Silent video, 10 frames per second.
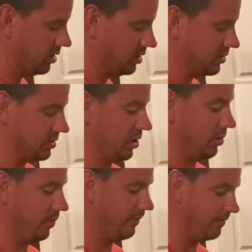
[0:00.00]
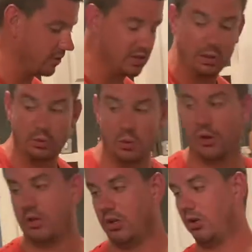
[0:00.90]
So, first thing we
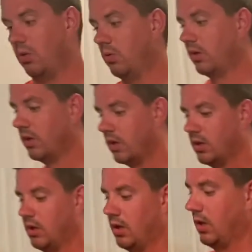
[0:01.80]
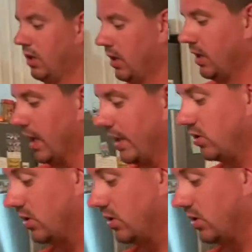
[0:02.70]
want to do, as you can